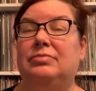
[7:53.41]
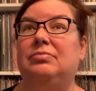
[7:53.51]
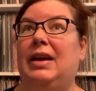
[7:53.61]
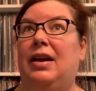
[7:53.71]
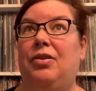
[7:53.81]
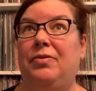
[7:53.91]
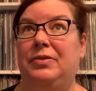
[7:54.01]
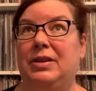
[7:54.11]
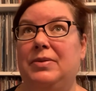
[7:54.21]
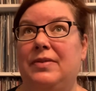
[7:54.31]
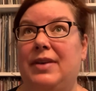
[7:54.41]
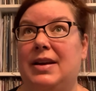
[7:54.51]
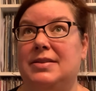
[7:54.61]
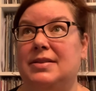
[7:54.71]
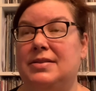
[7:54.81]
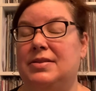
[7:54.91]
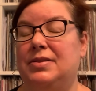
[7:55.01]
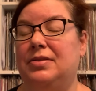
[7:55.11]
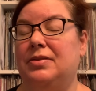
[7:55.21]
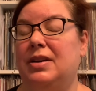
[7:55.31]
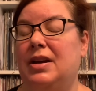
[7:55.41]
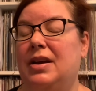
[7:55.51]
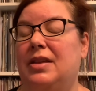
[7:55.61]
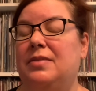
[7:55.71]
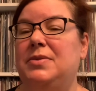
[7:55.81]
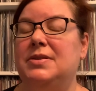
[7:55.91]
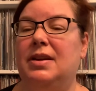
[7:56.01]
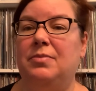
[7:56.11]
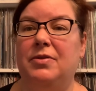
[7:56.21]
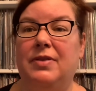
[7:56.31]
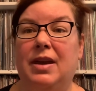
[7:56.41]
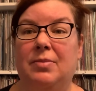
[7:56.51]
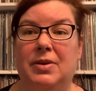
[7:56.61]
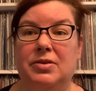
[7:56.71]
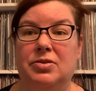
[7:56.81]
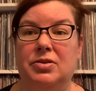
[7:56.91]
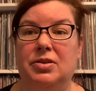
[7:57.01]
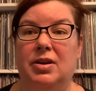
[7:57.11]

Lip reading: yeah, hopefully we have access to the Music and Moving Image